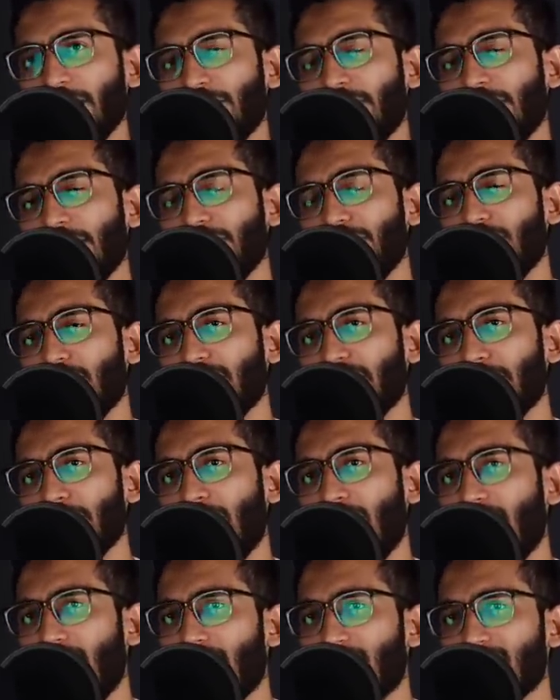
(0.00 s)
and when
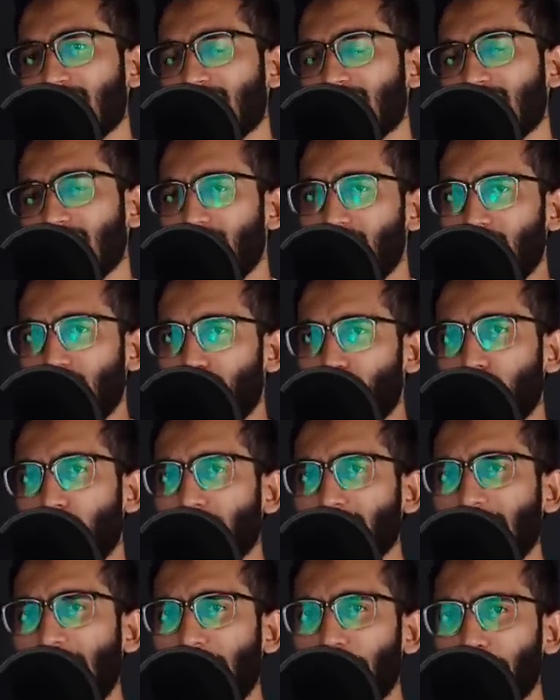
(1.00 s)
Fatima asks,
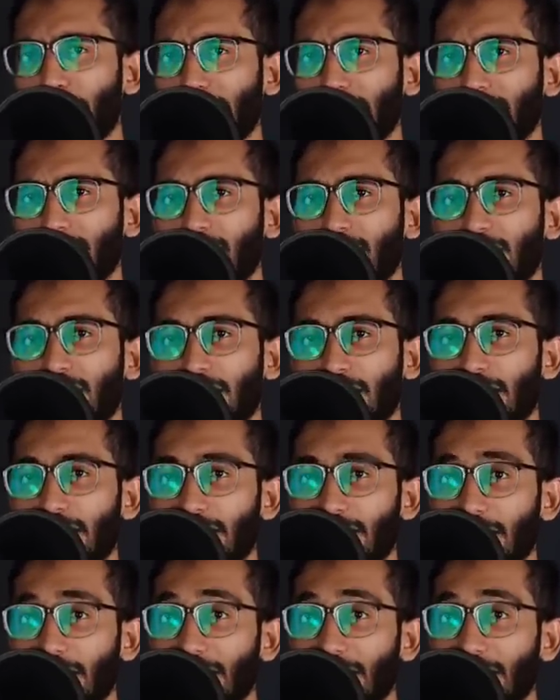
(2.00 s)
What happened? he